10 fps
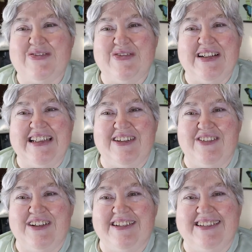
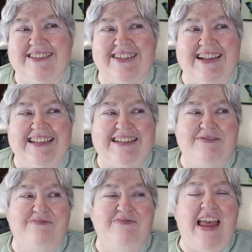whatever, right?
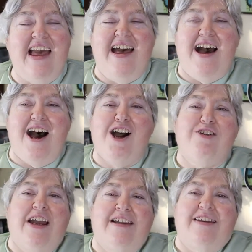All
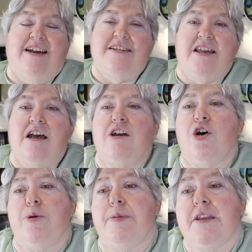right, guys, I
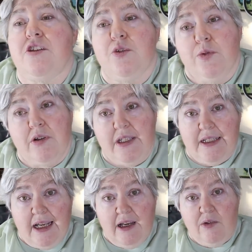hope that you will
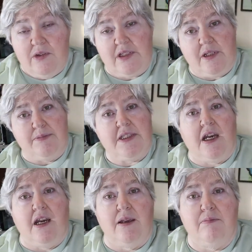get out
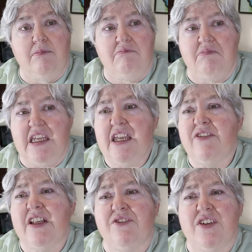sometime,
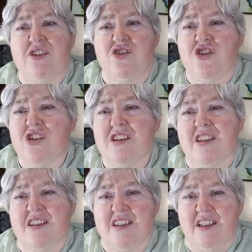even if it's just
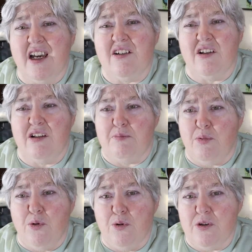to sit out on a
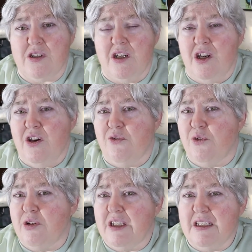porch
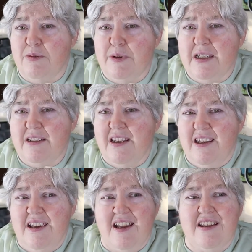for a little bit
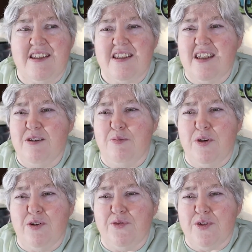and see the
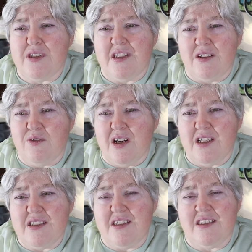beautiful
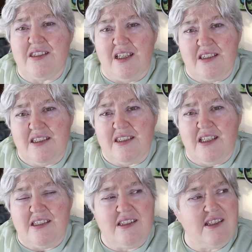sunrises,
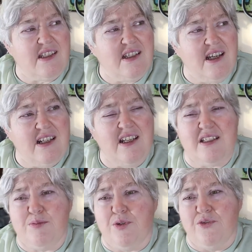sunsets that God
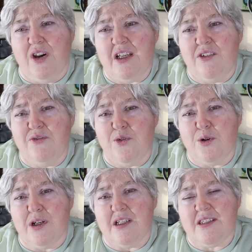has provided
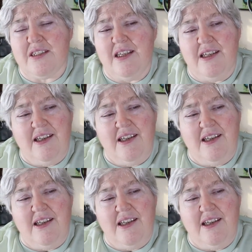for us,